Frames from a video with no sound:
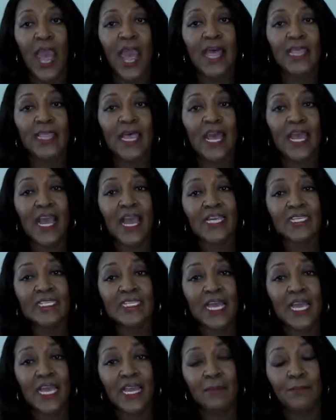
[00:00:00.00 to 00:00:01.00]
And like I
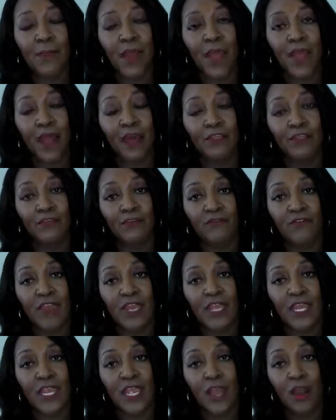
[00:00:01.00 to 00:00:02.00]
said in my other
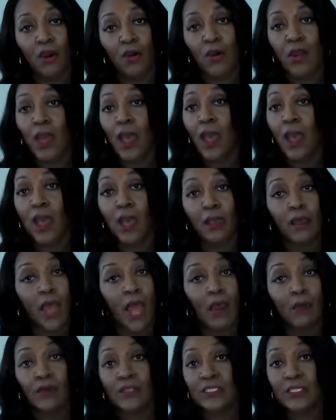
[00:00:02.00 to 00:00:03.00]
video,
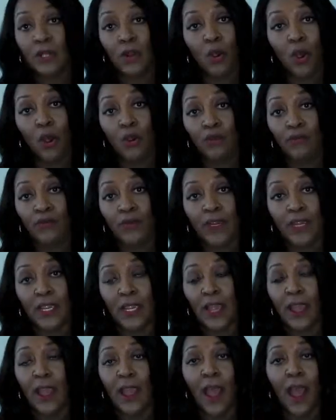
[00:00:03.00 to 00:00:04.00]
I wasn't hungry.
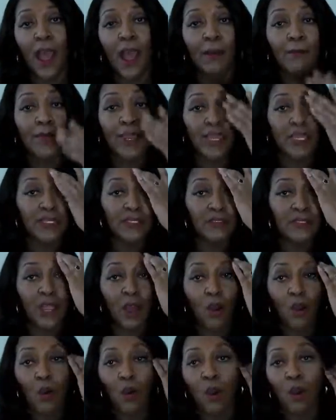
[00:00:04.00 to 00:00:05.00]
I mean,
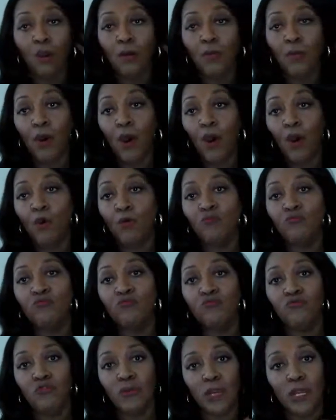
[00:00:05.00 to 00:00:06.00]
the
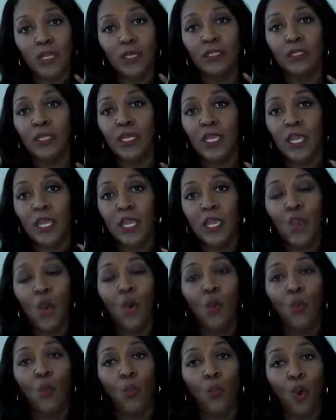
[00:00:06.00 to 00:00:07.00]
hormone really
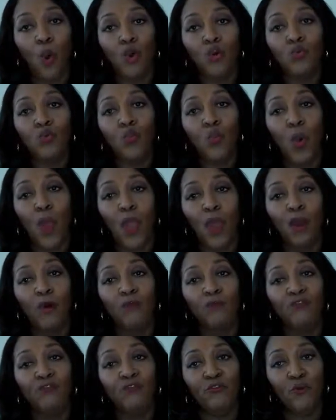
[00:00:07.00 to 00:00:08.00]
worked
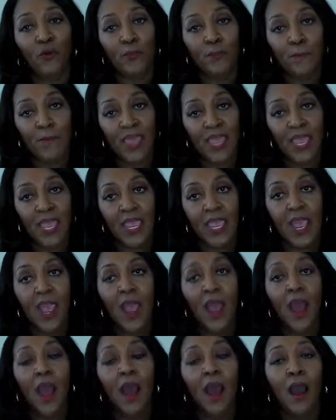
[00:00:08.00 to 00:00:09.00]
well for me,
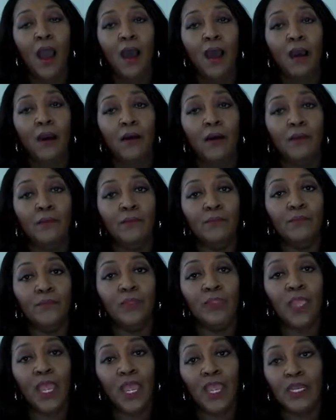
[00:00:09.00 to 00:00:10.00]

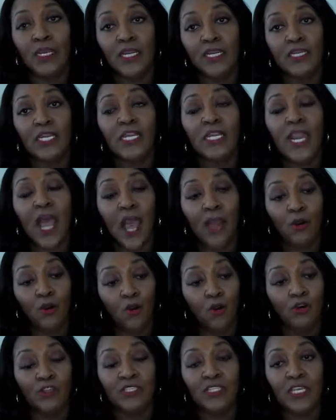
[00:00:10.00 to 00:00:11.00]
and it did not
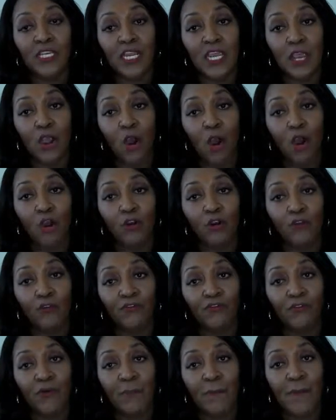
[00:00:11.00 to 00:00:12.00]
cause any hunger
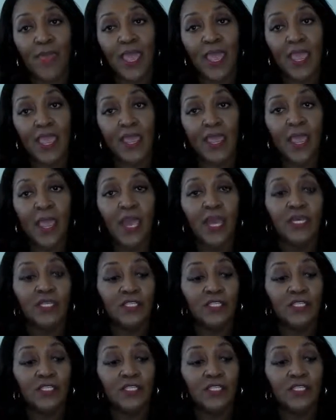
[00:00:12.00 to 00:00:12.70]
for me.